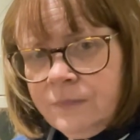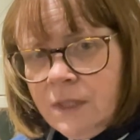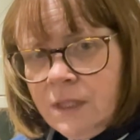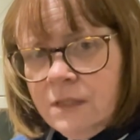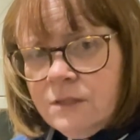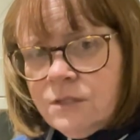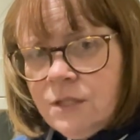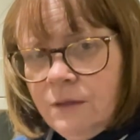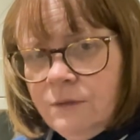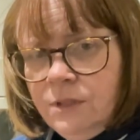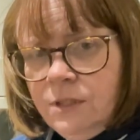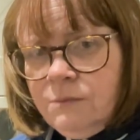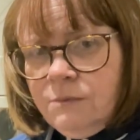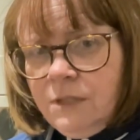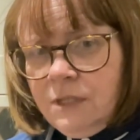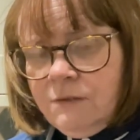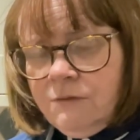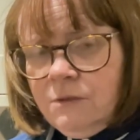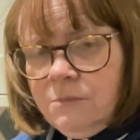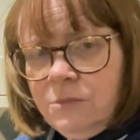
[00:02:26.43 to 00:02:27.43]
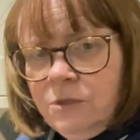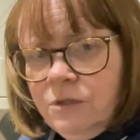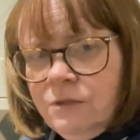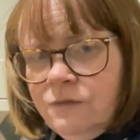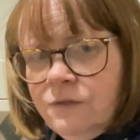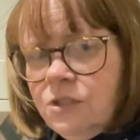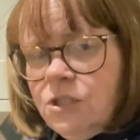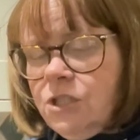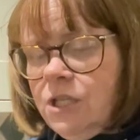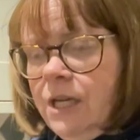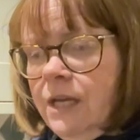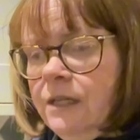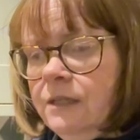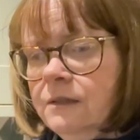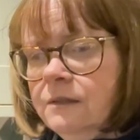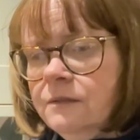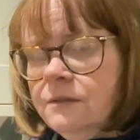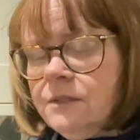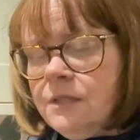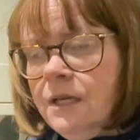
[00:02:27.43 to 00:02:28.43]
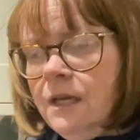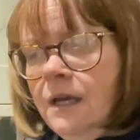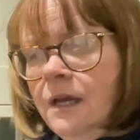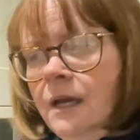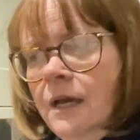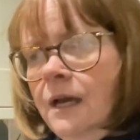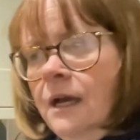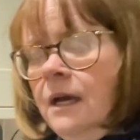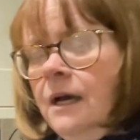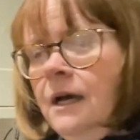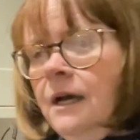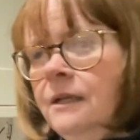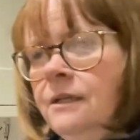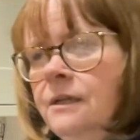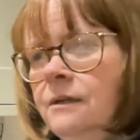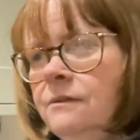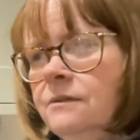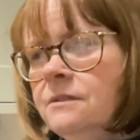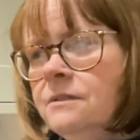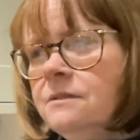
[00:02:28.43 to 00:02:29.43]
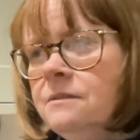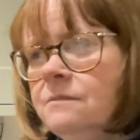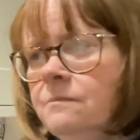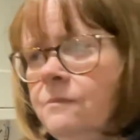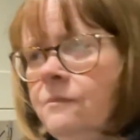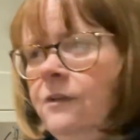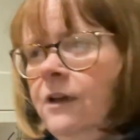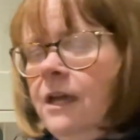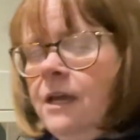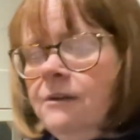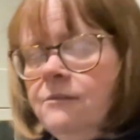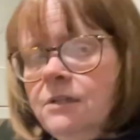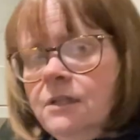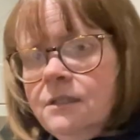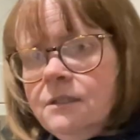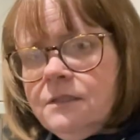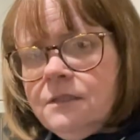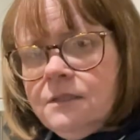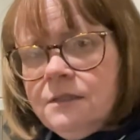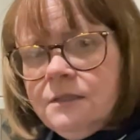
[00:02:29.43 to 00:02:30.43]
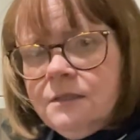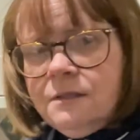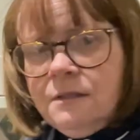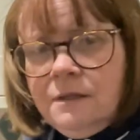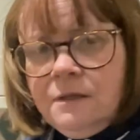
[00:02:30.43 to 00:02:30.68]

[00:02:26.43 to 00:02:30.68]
so you can remove the shells. I know there's various